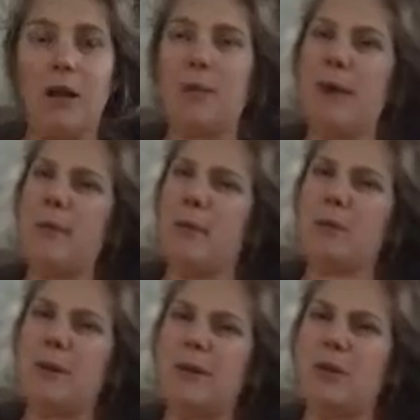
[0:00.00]
He probably
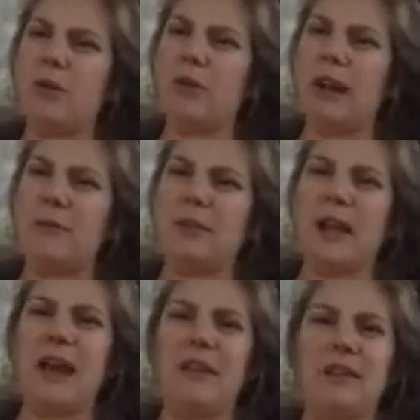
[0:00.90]
poops about 2 to 3 times a
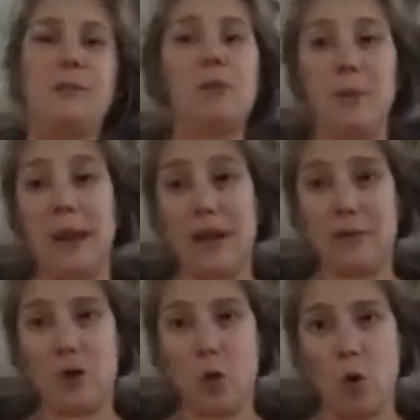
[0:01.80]
day. That seems to be kind
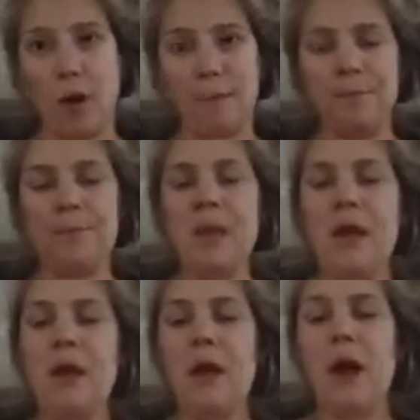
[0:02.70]
of the norm.
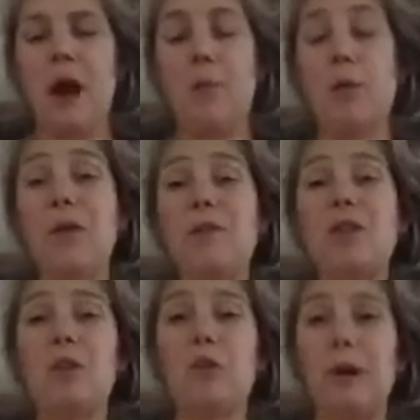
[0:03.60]
We've
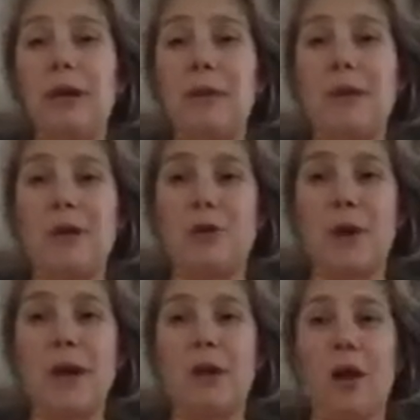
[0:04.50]
still really been
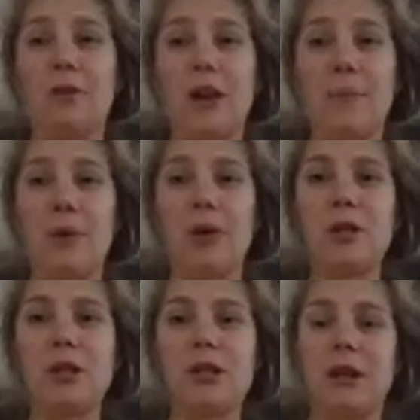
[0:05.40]
enjoying cloth
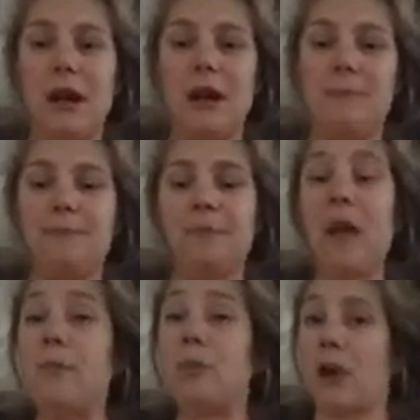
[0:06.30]
diapers,
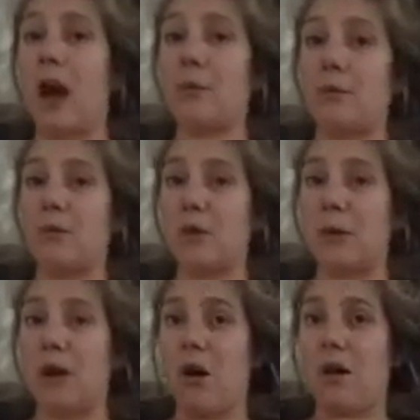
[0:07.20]
and the kind we've been
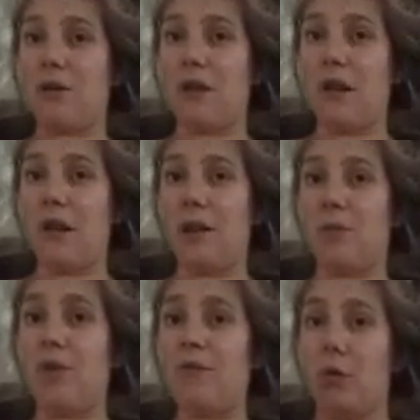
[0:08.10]
doing are the
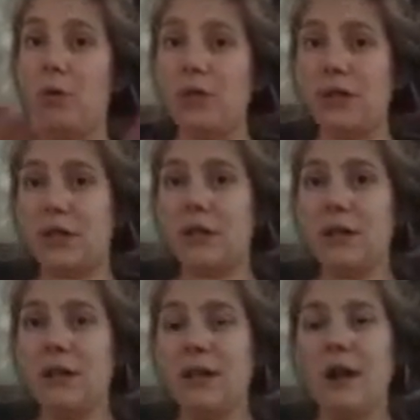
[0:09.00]
pre-folds
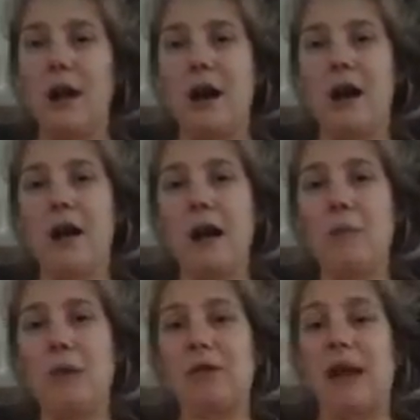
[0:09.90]

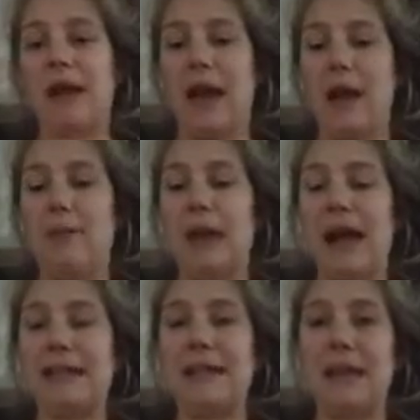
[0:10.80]
with a
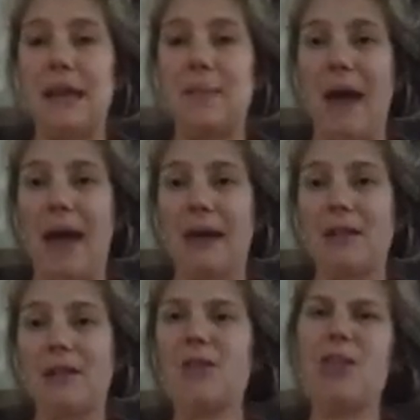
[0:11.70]
plasticky
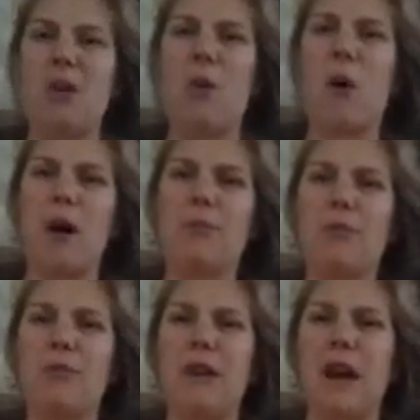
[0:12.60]
pants, or a
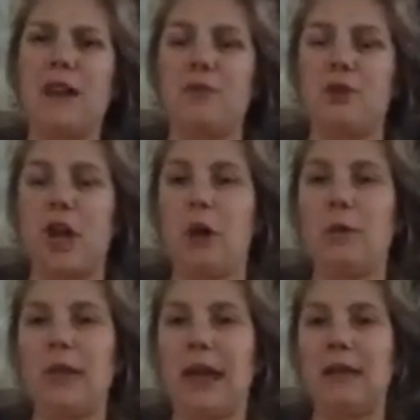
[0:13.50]
waterproofy kind of shell
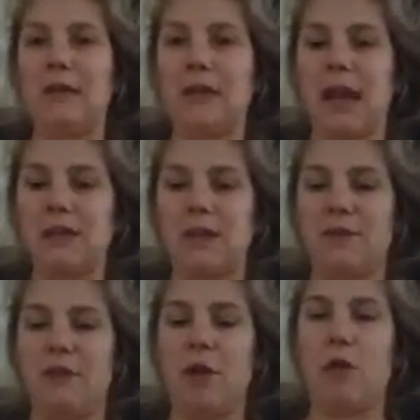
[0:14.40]
with in this case it's
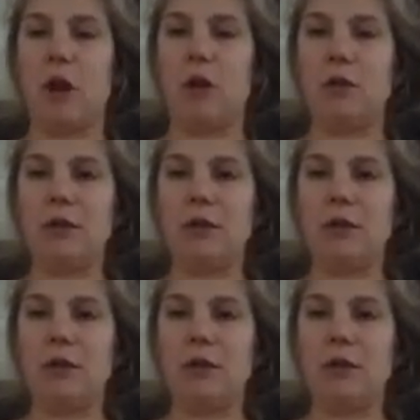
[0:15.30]
a Velcro,